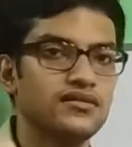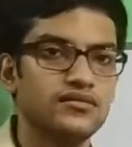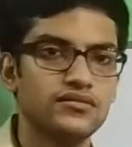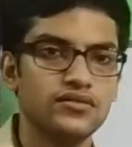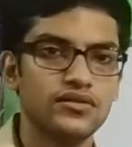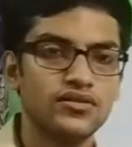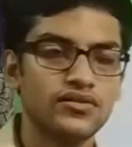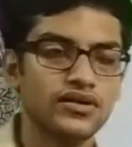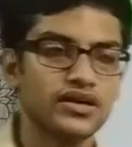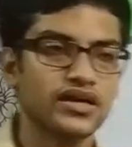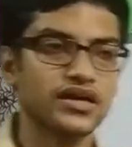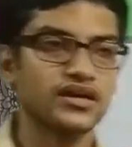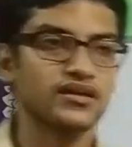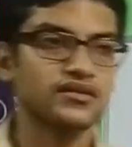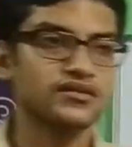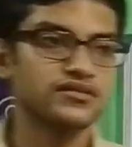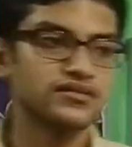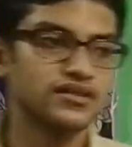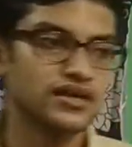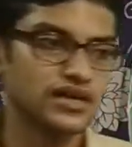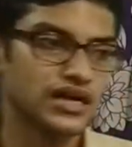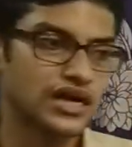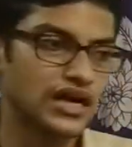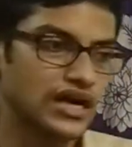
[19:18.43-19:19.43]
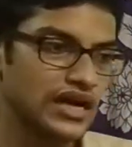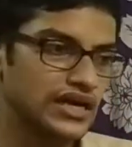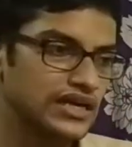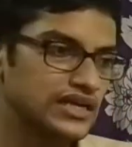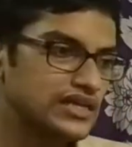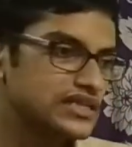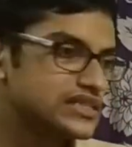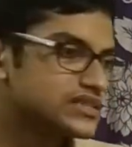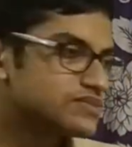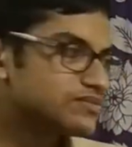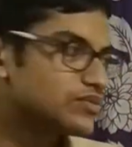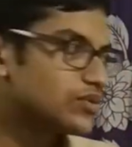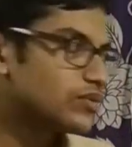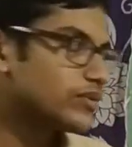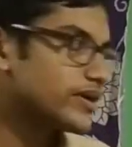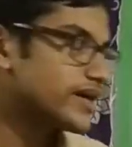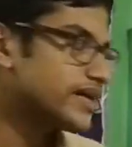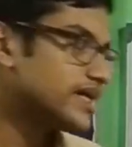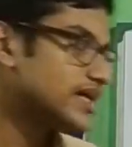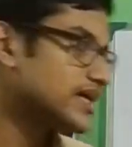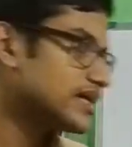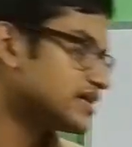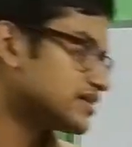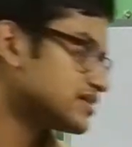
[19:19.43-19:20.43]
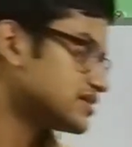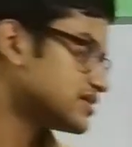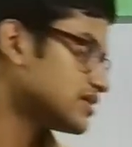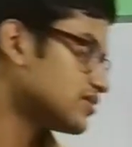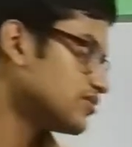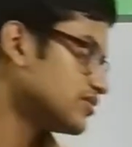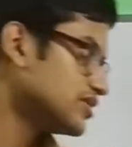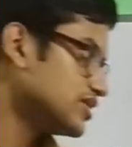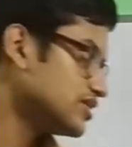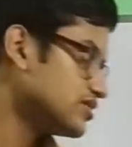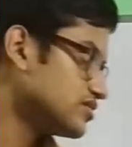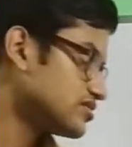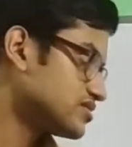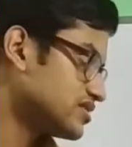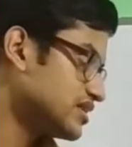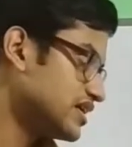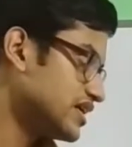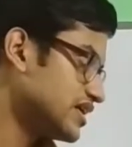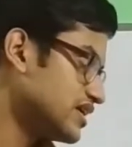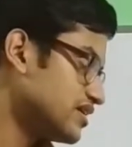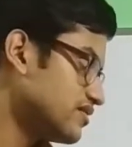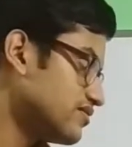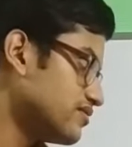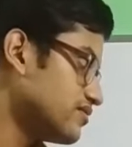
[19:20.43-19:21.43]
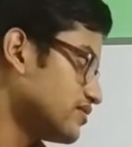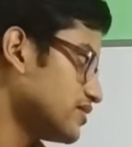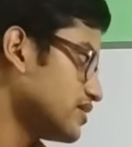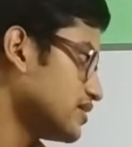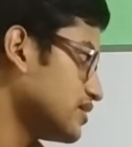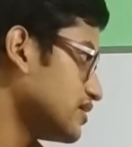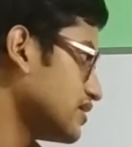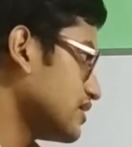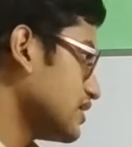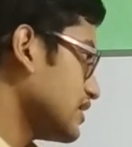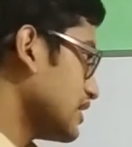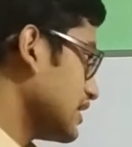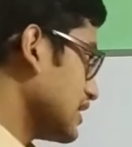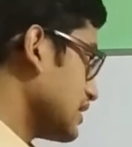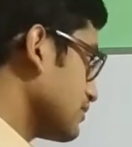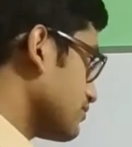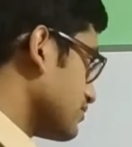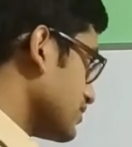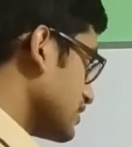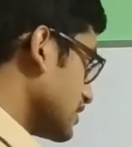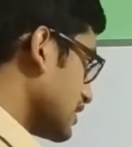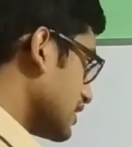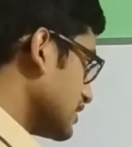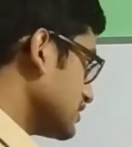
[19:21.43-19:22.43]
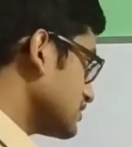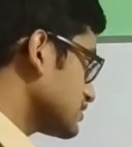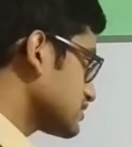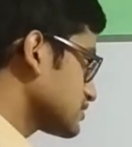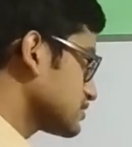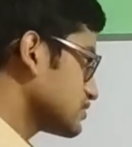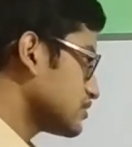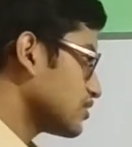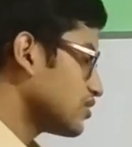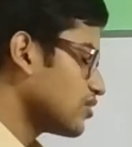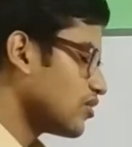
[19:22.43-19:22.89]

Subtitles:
Okay, the kernel is providing us the Windows native APIs,